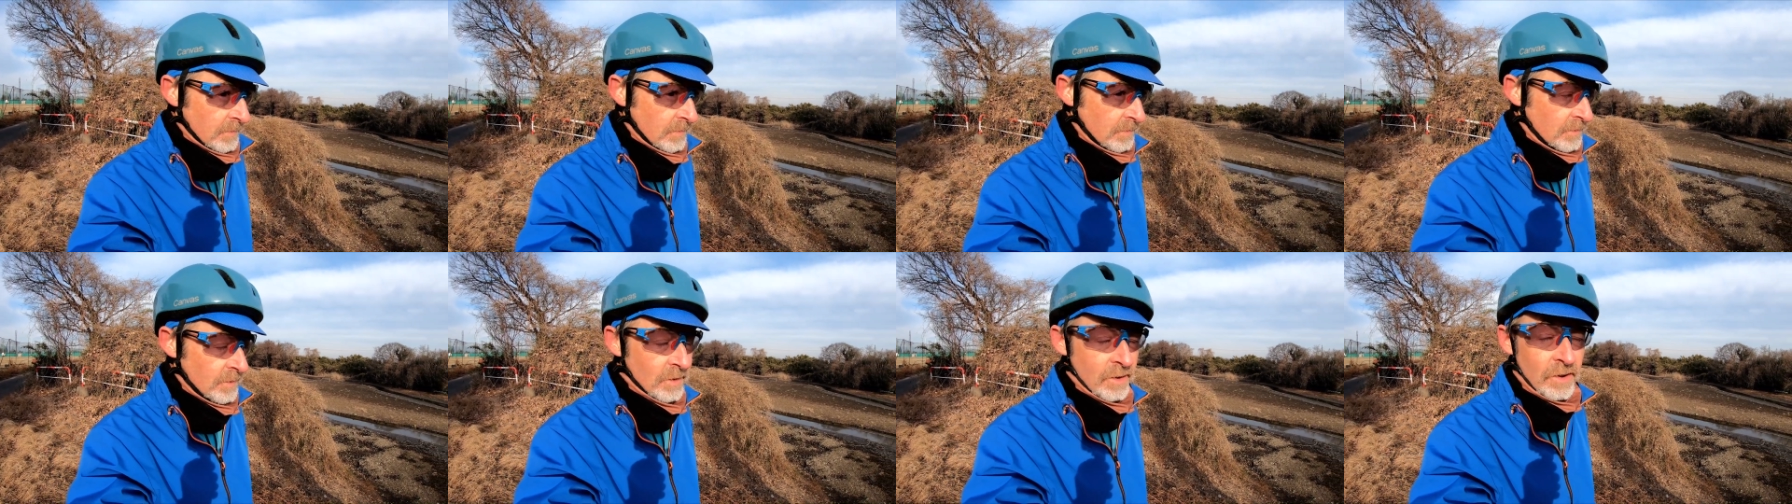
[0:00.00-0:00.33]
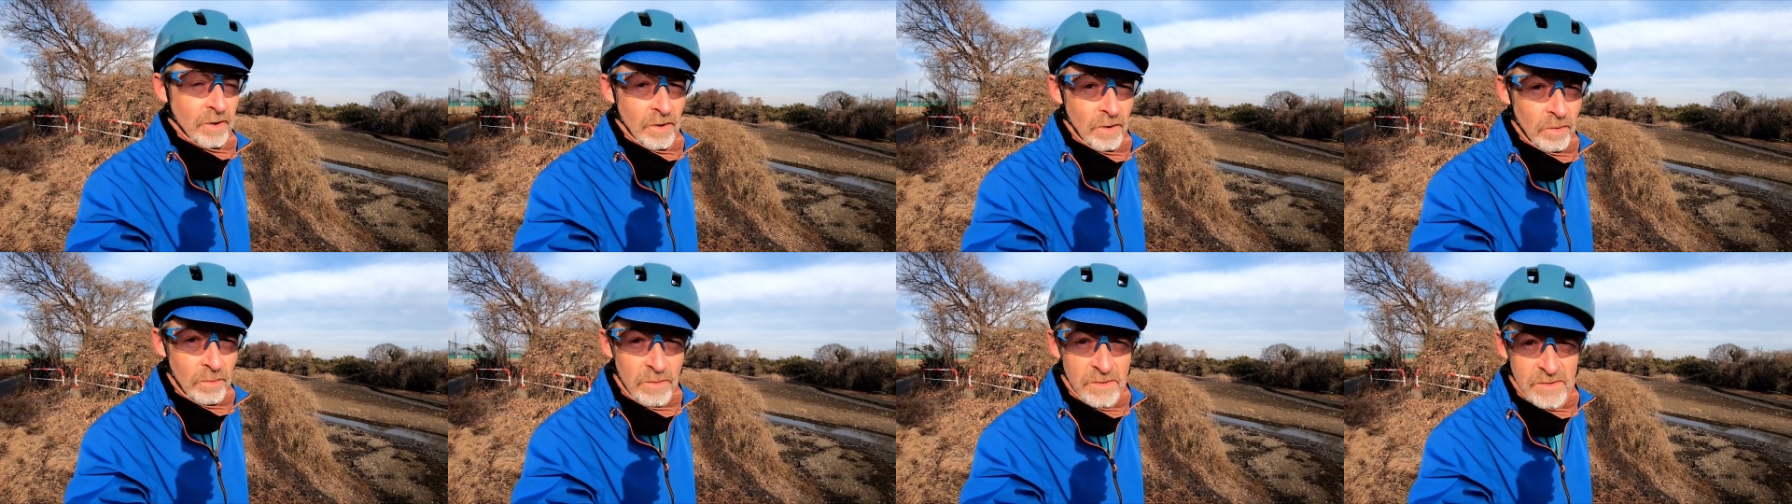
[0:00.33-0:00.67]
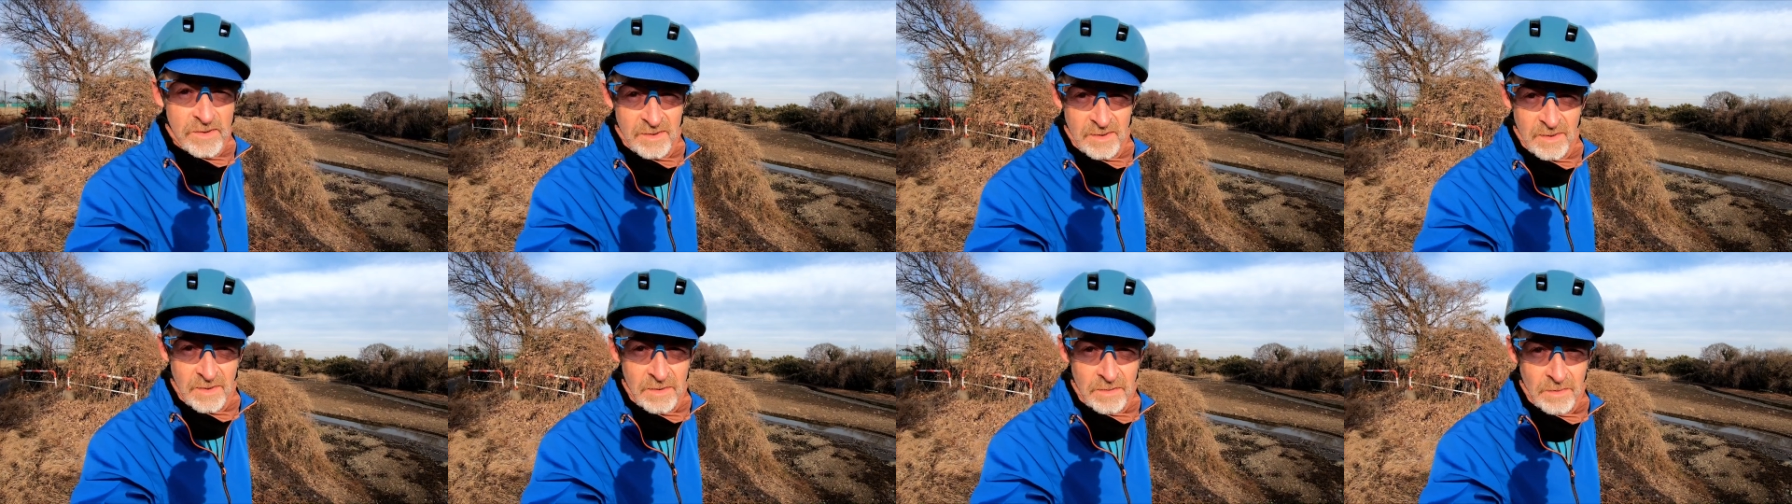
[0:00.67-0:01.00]
you can only
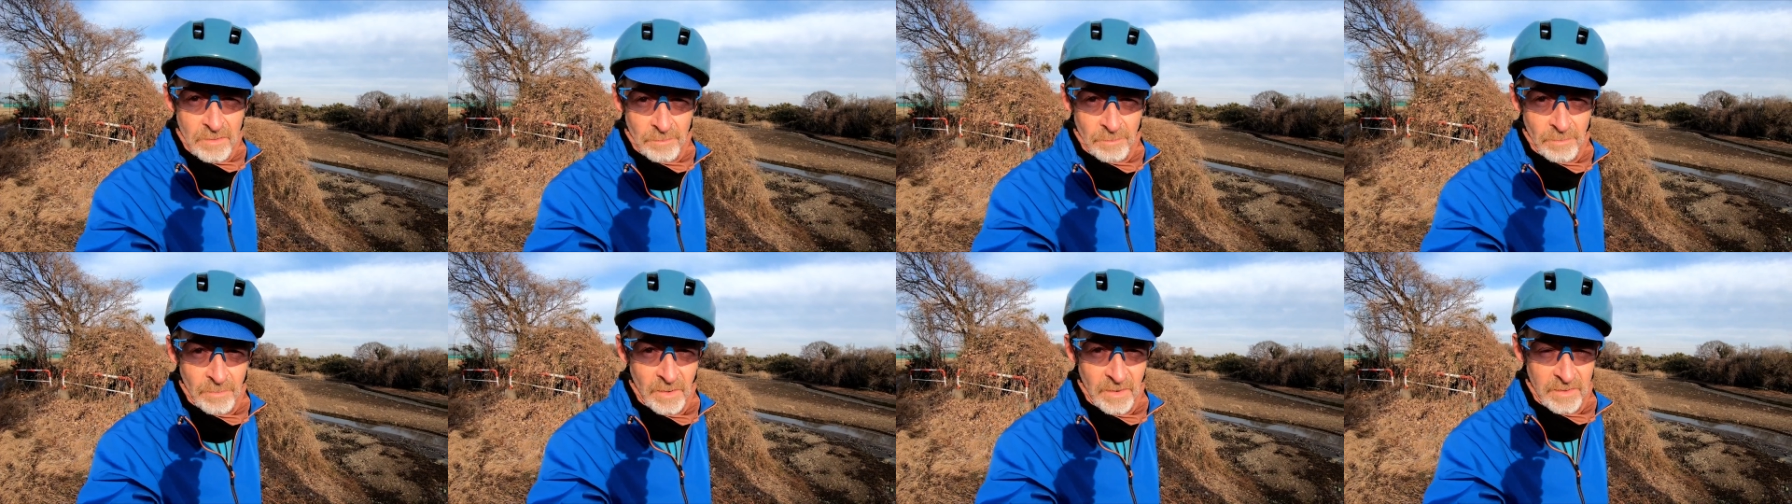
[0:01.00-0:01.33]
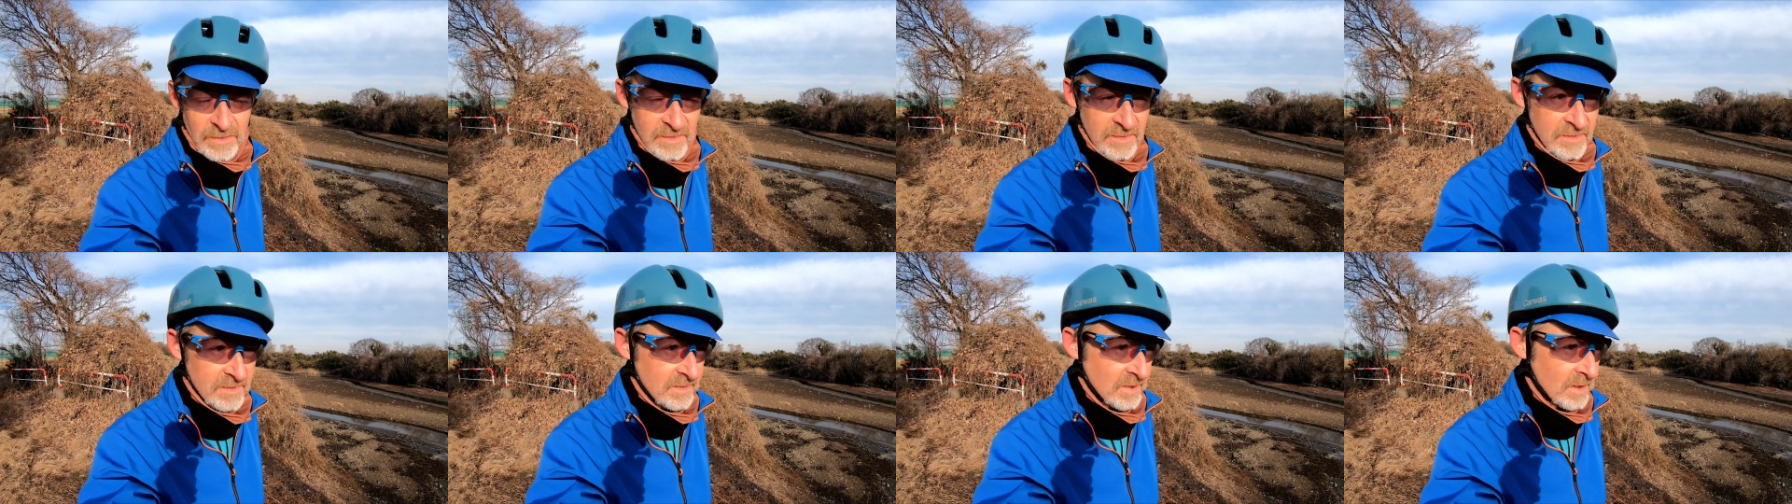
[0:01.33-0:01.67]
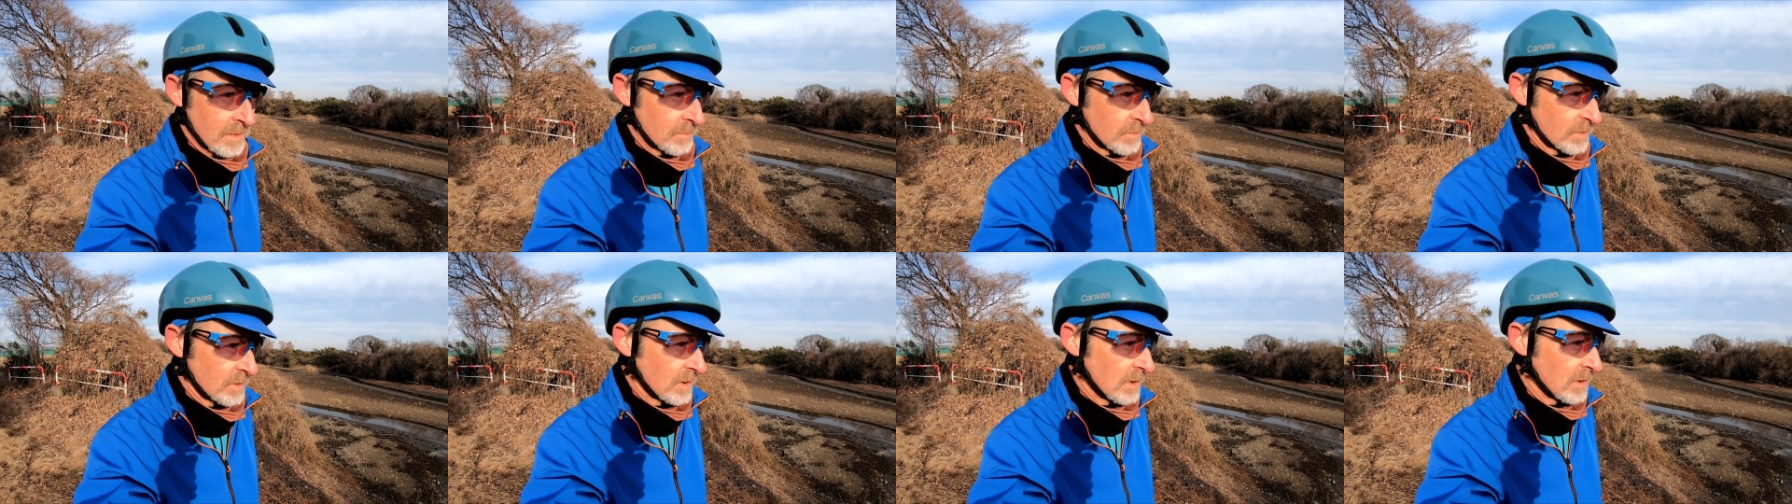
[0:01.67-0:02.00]
see them at this
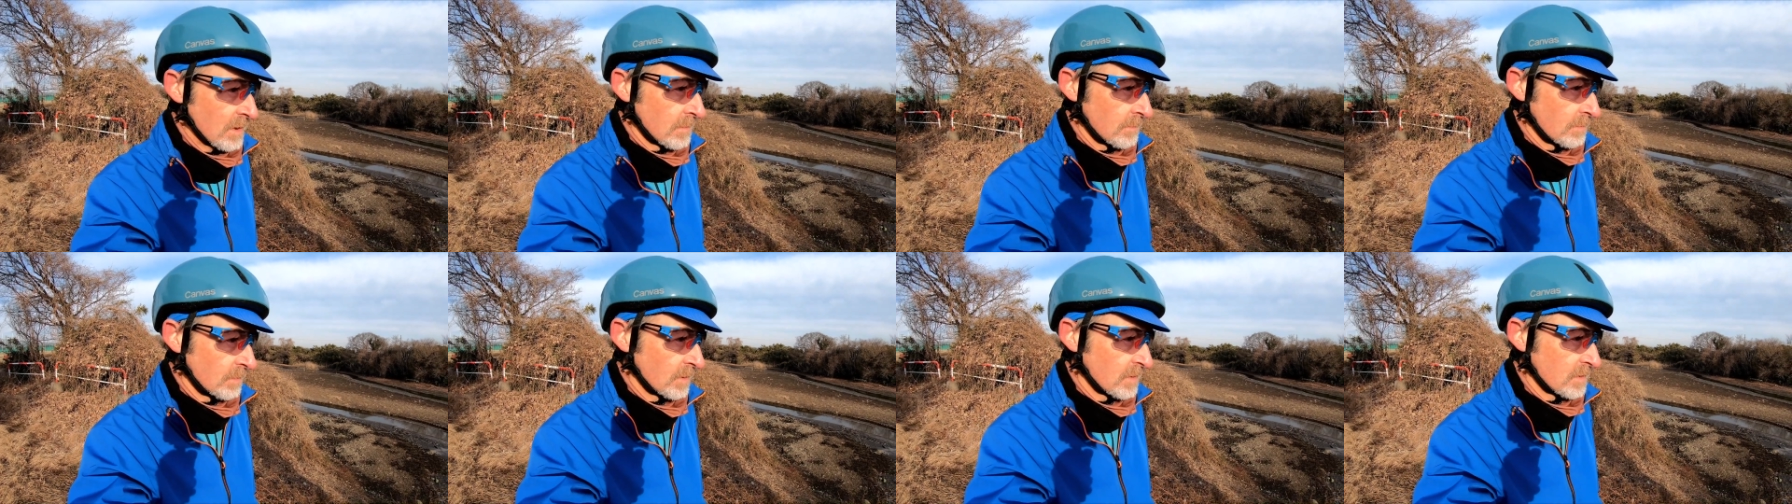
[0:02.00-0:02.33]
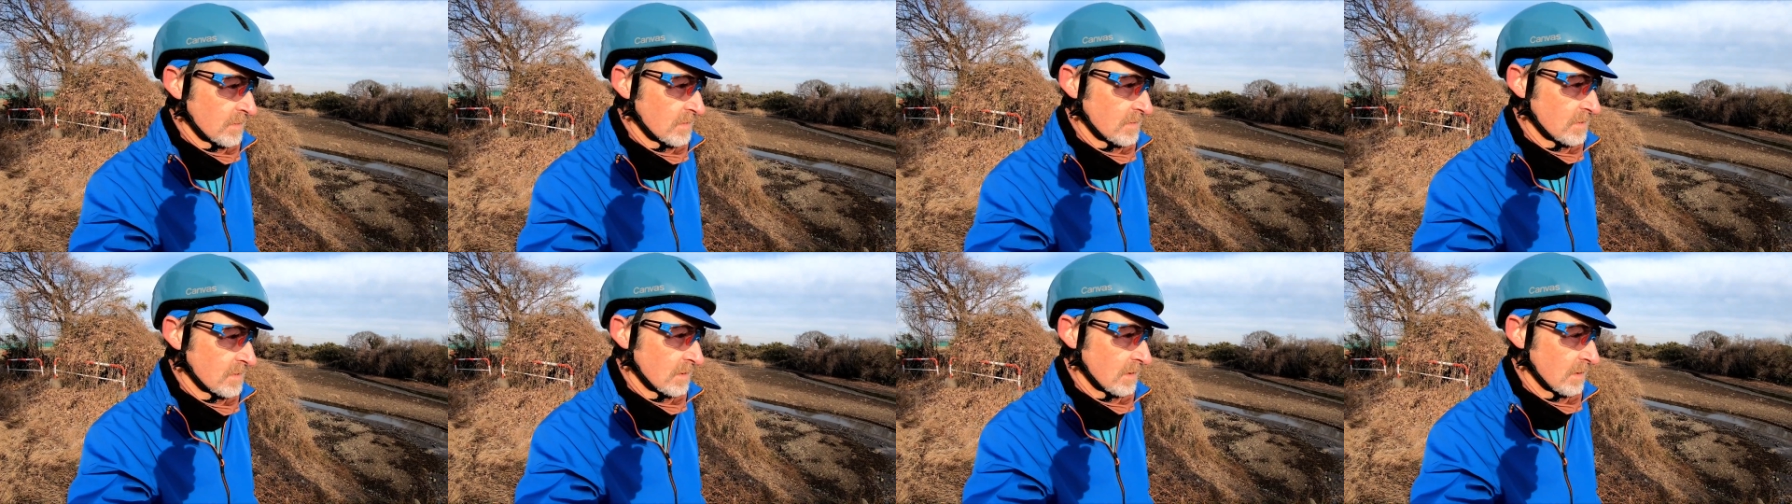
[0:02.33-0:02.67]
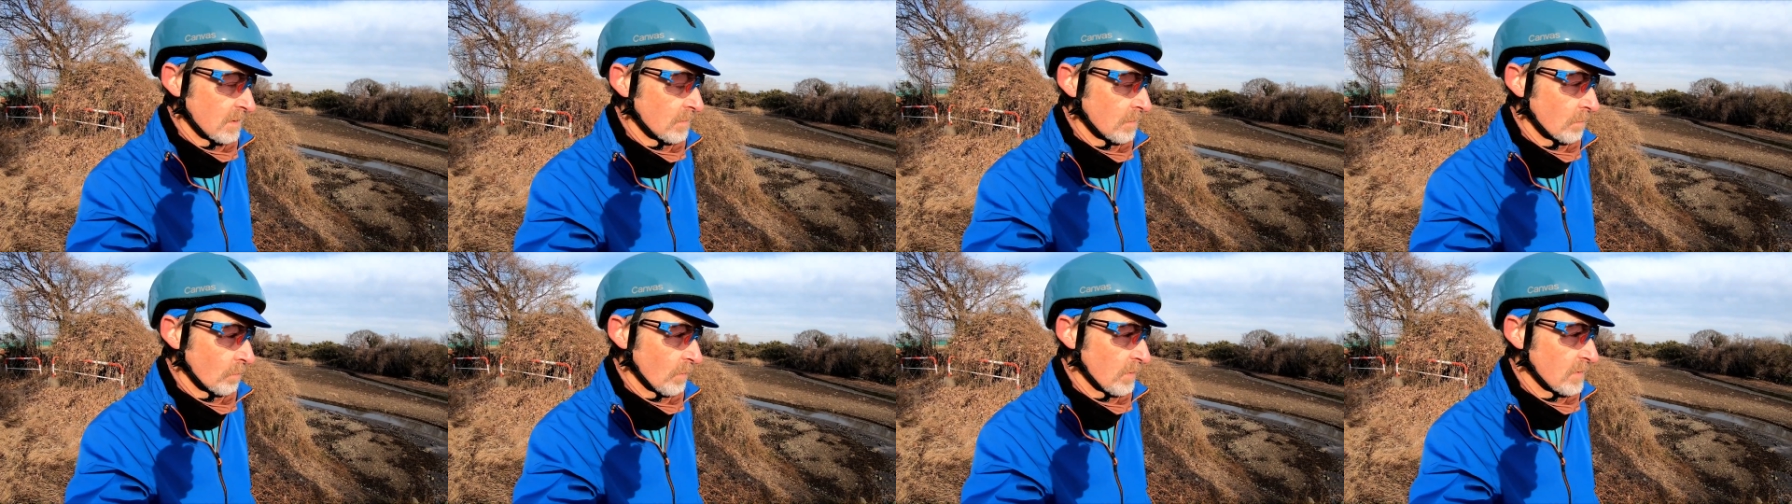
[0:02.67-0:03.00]
time of the year because
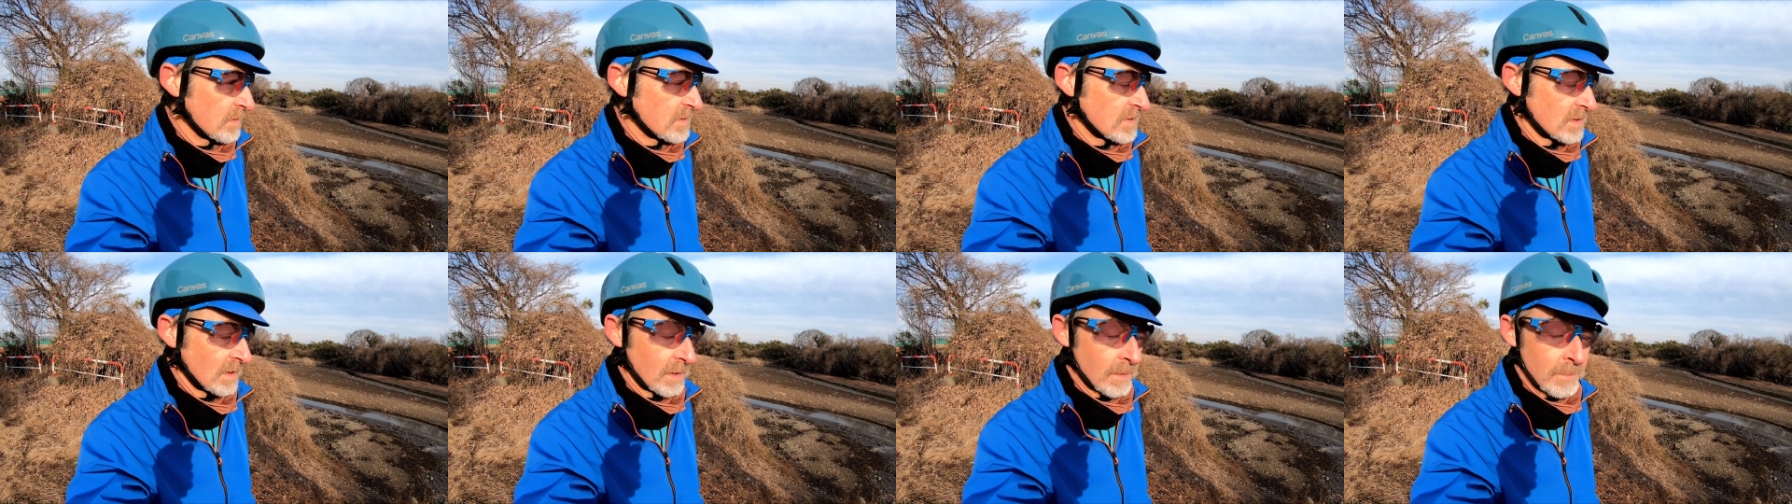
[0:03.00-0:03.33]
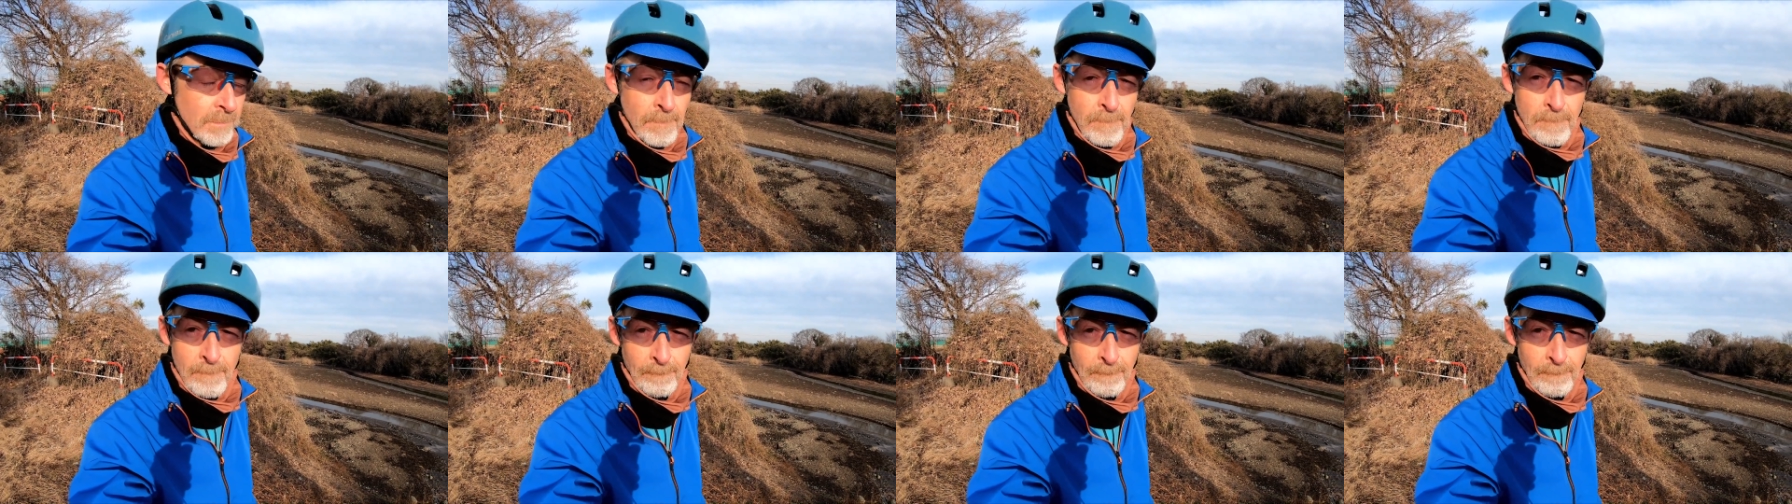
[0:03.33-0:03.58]
in the winter